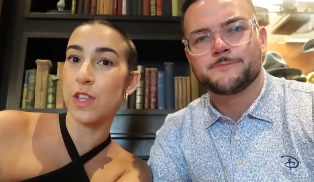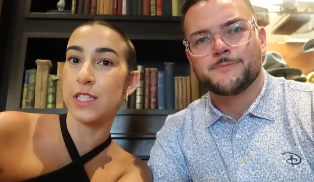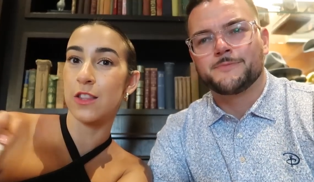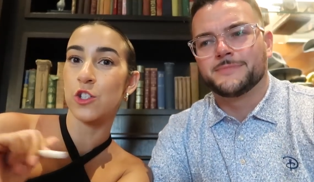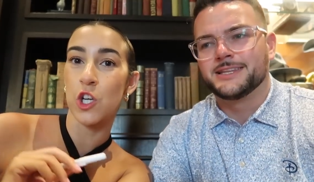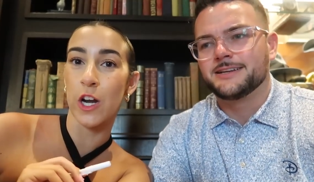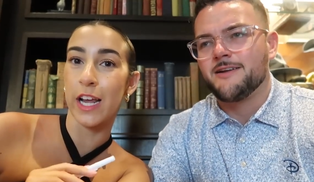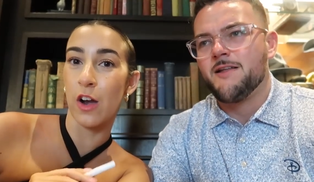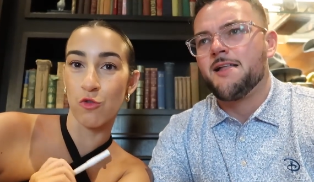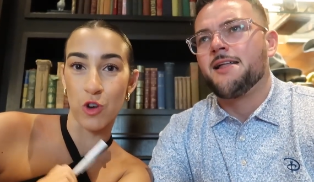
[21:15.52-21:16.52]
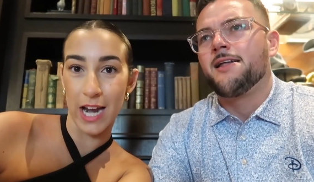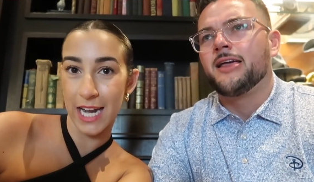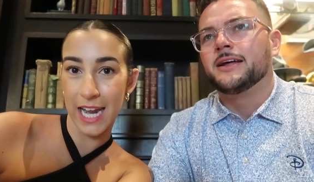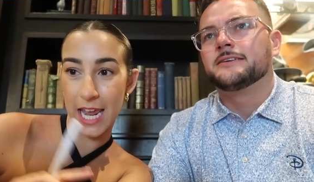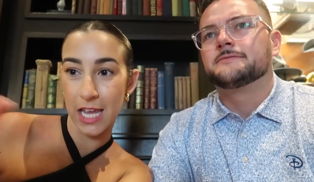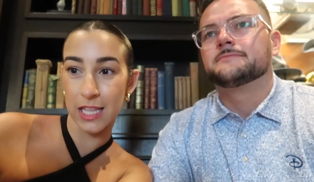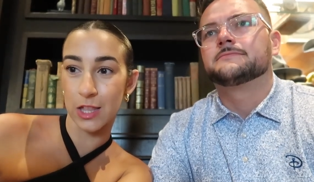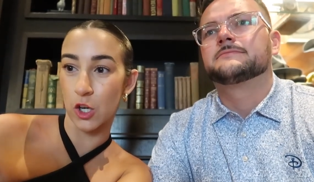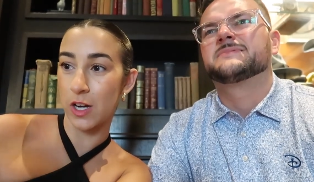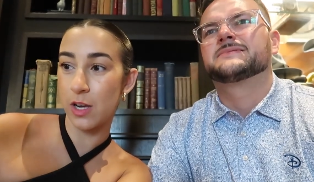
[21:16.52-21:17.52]
Speaker 1: They said they're starting right at
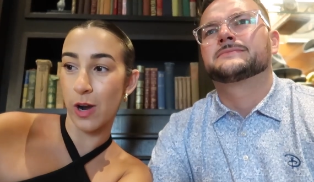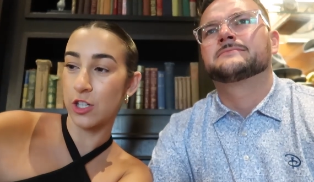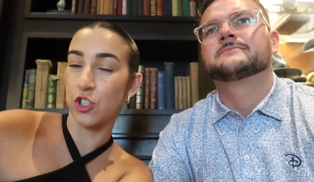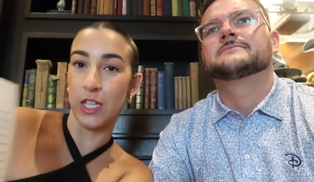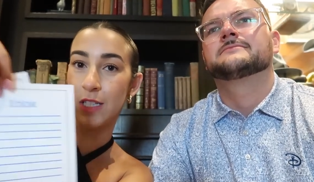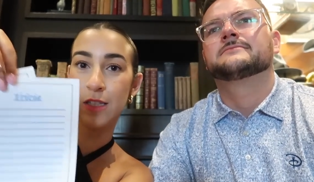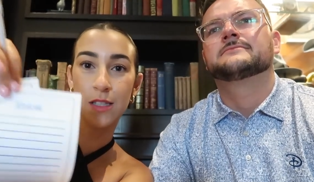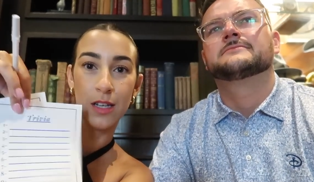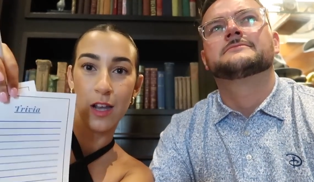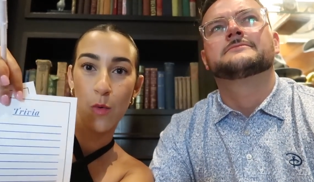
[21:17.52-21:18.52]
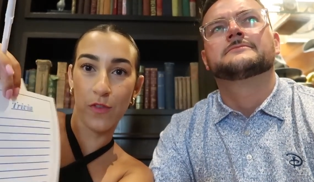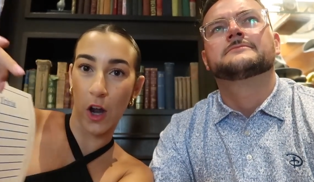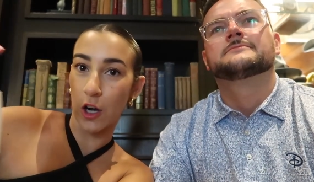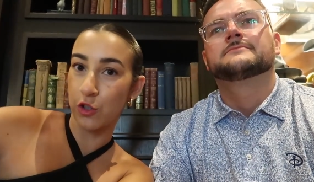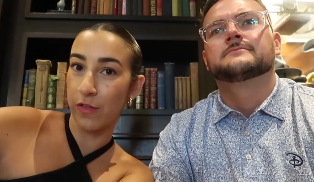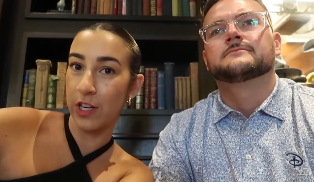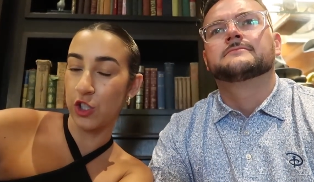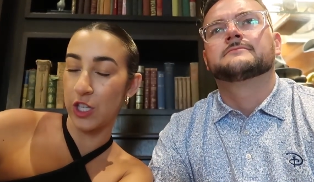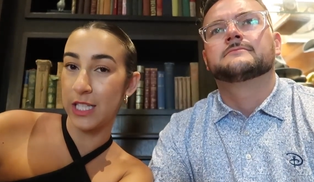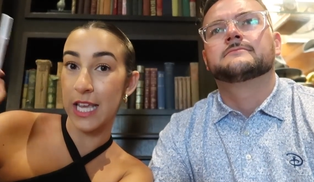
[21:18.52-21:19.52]
8. 30 questions. Got our
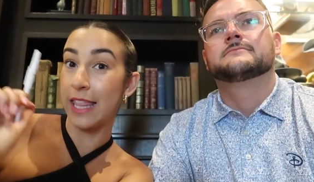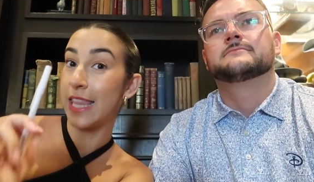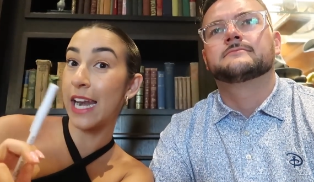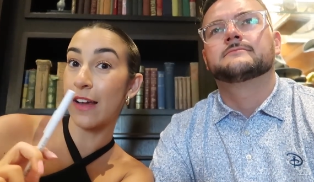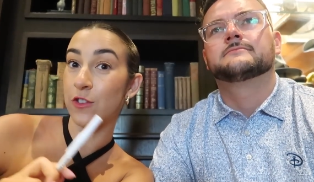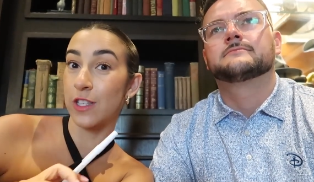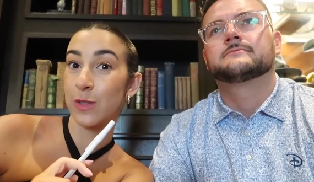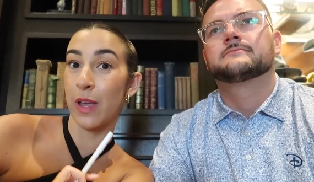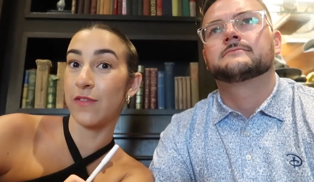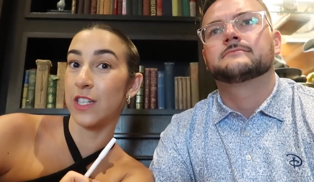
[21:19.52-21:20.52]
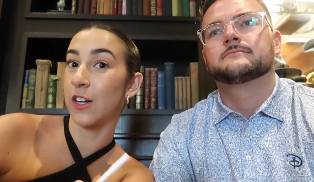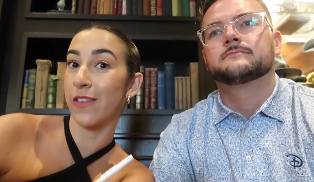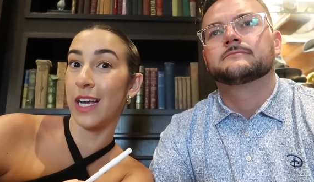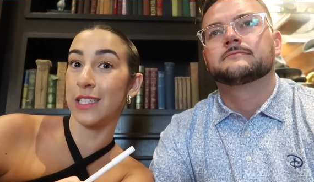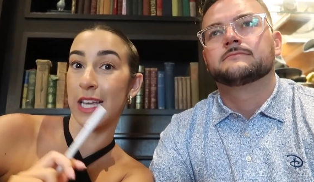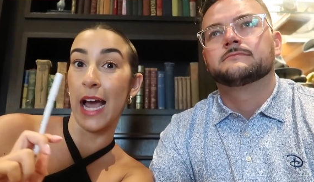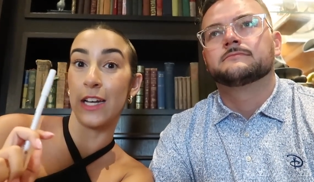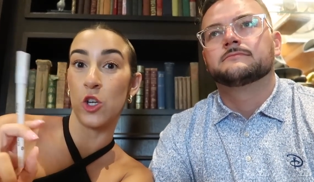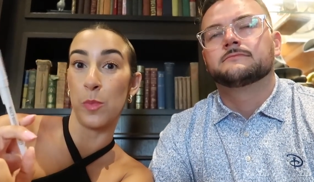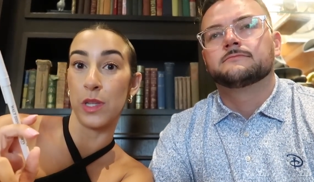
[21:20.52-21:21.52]
trivia sheets, and then after this, we have dinner res
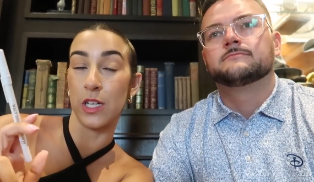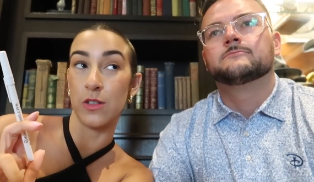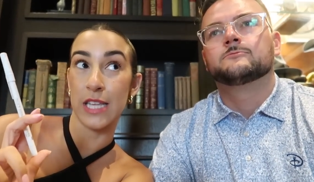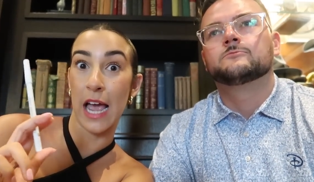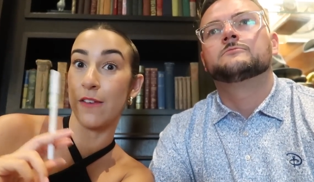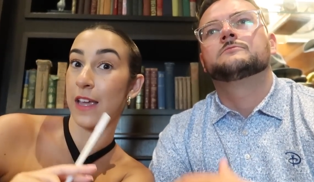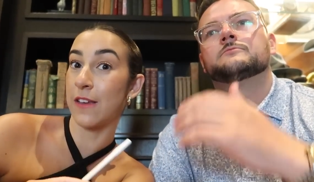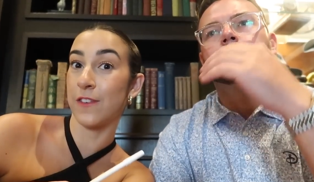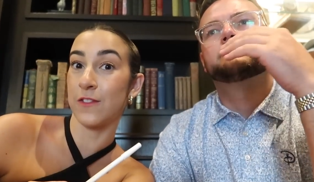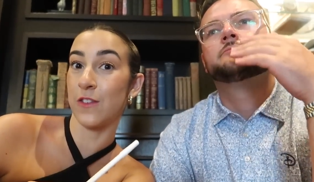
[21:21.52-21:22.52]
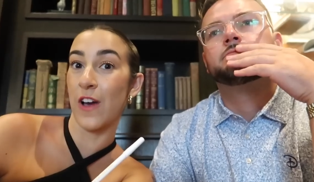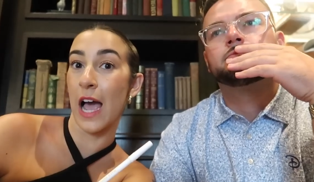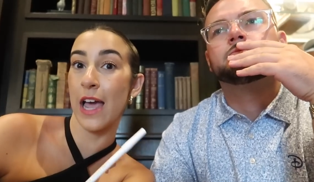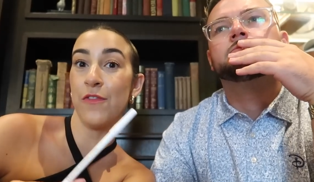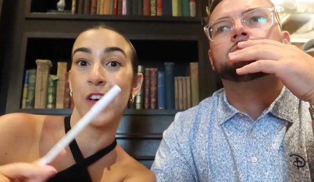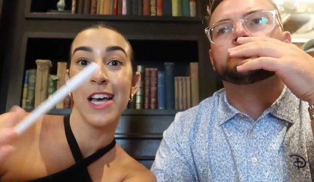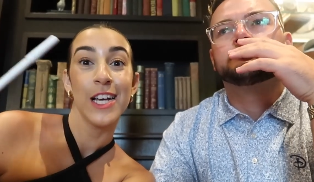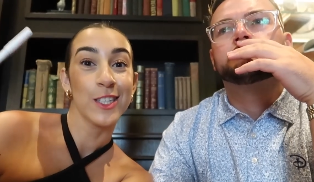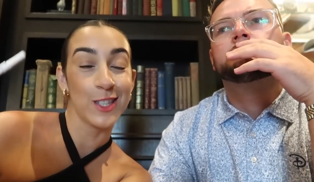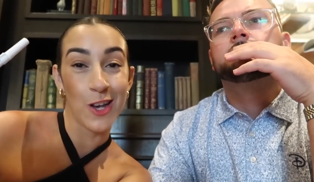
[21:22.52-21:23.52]
at Topolino's at
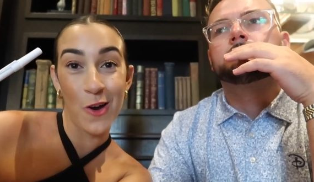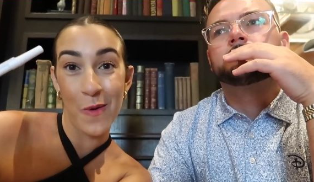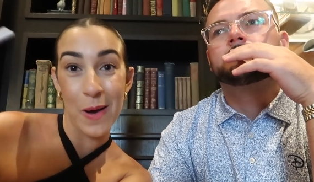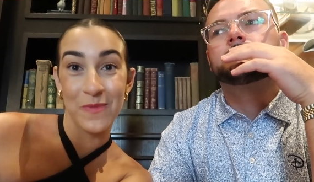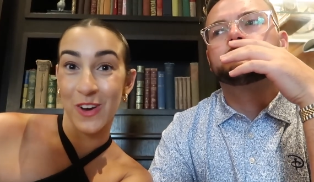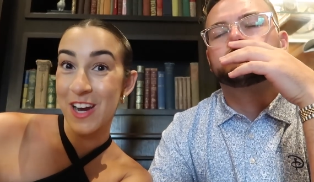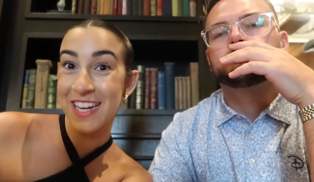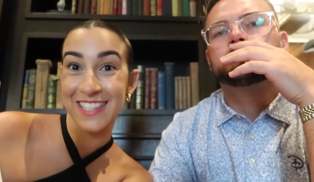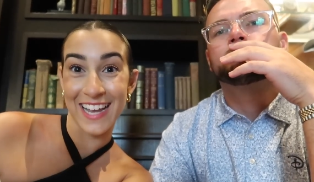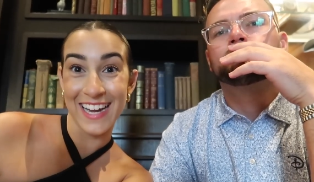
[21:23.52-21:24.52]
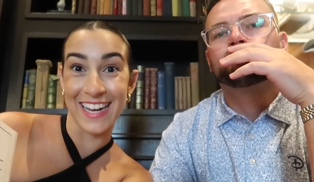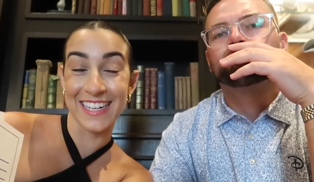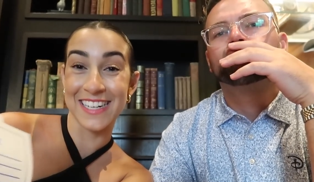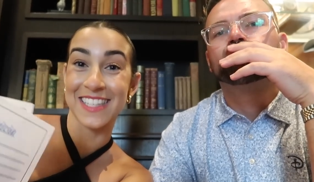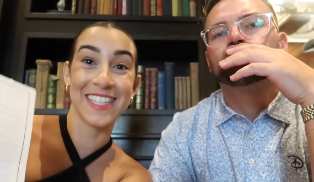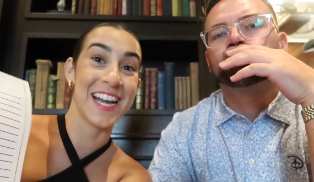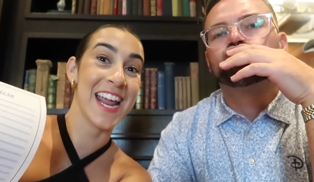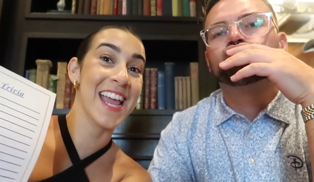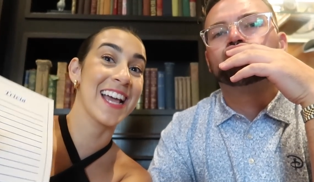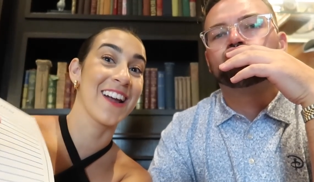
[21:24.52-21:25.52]
8:55. So I'm very excited because
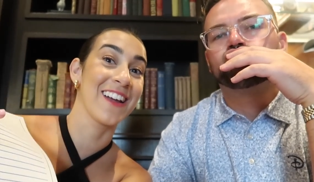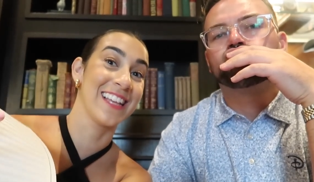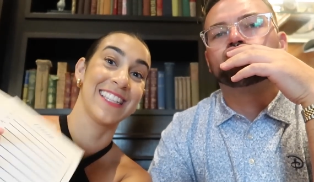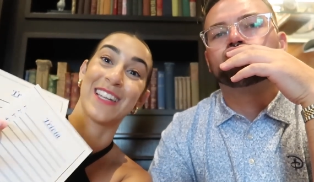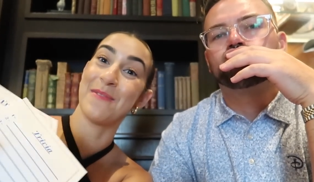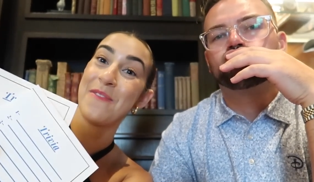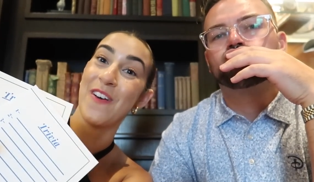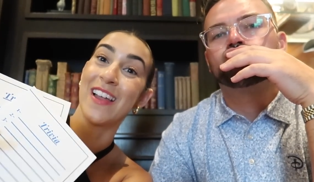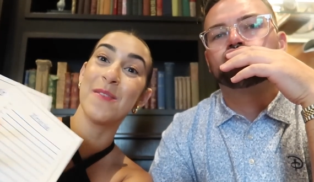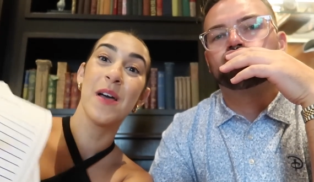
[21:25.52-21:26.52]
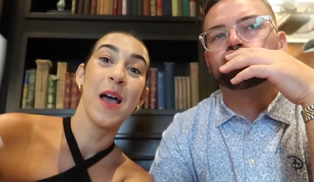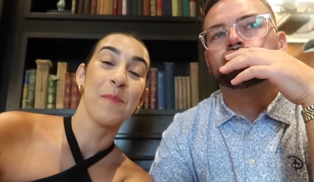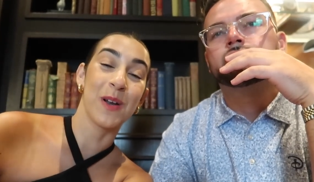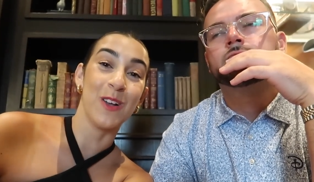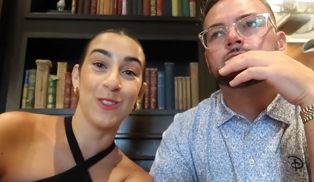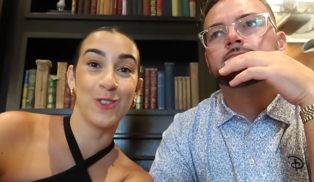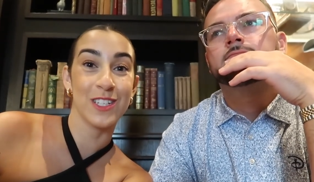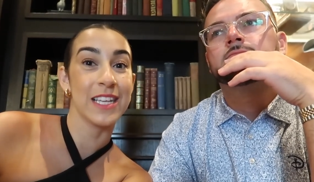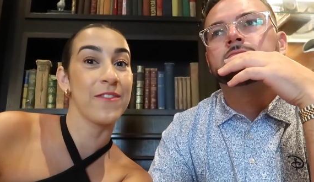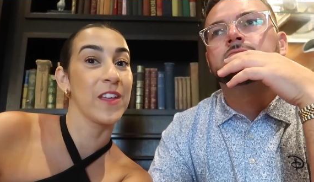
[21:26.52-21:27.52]
tonight is gonna be fun, but also
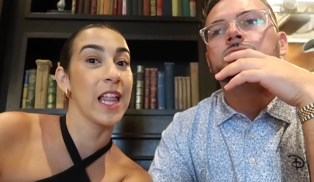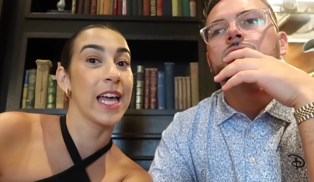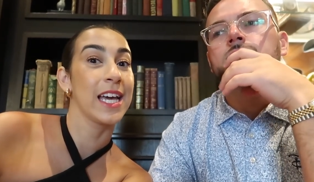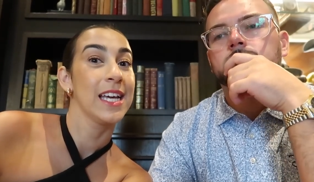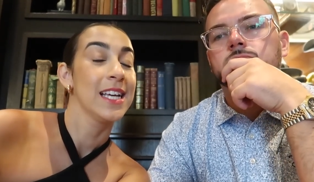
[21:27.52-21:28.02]
just I feel like